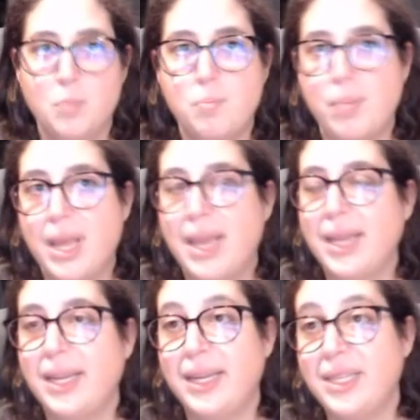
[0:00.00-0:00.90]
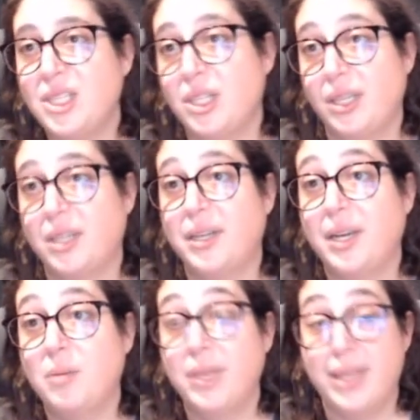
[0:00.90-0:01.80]
By
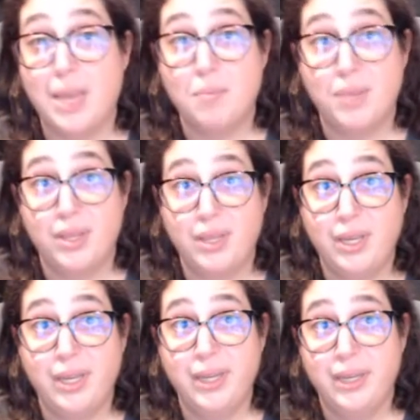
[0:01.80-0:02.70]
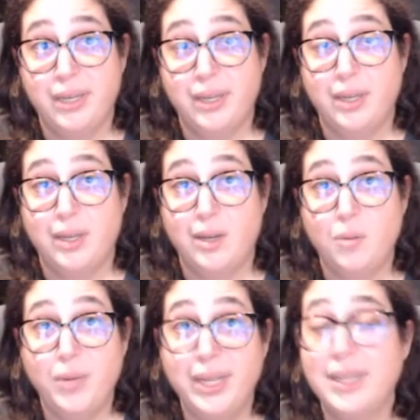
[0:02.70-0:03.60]
engineering with empathy,
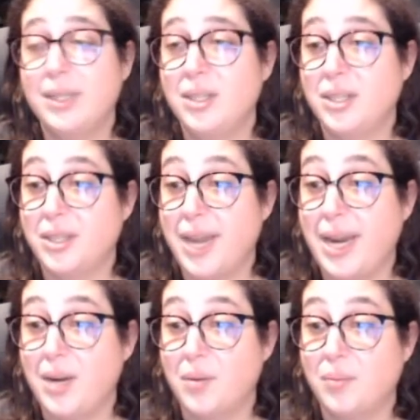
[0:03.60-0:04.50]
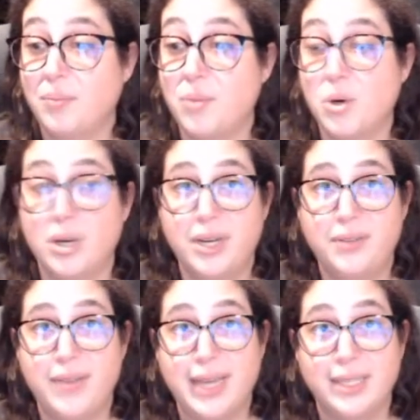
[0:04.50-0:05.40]
we can create more
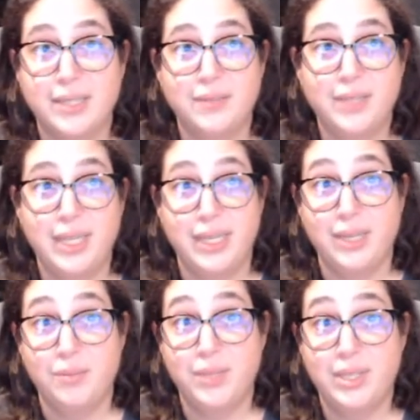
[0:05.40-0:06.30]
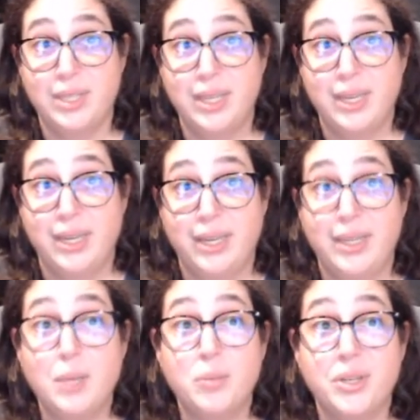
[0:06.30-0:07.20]
effective teams
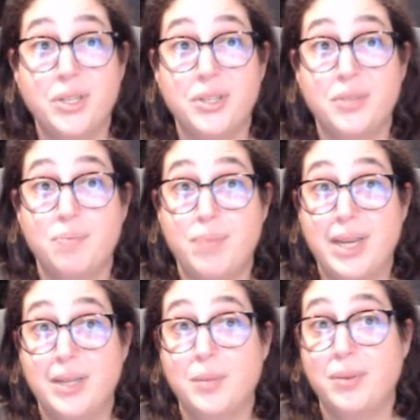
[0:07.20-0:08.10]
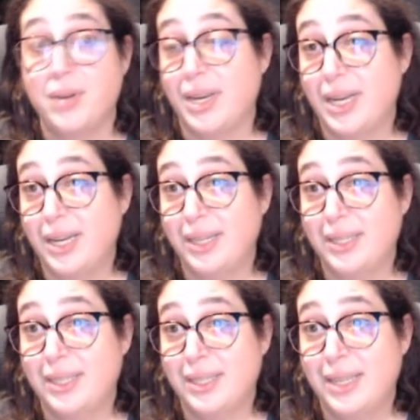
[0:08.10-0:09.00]
that produce better
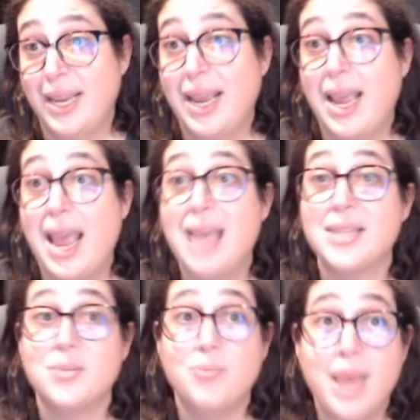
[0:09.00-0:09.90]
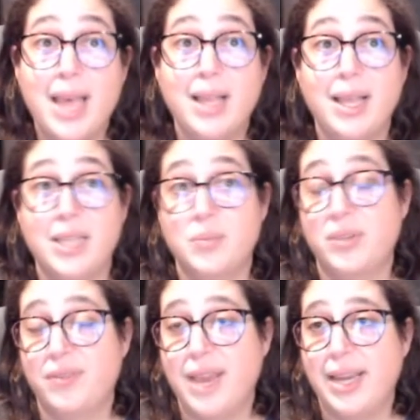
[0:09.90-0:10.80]
products, as well as
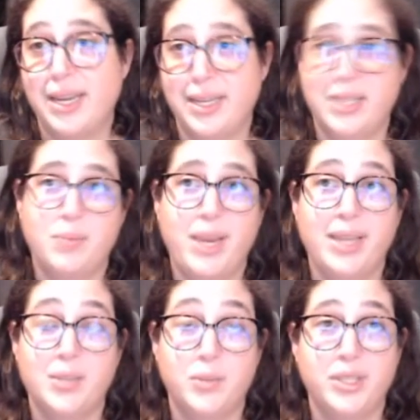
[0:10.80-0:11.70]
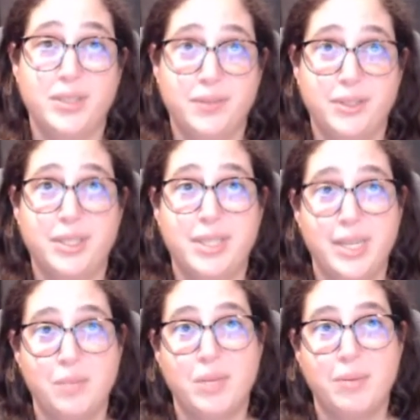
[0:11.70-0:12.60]
providing a space where diverse
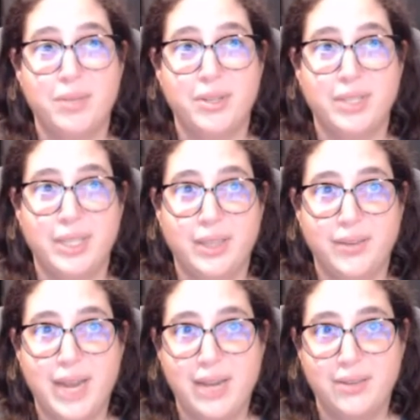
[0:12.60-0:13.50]
team members can thrive.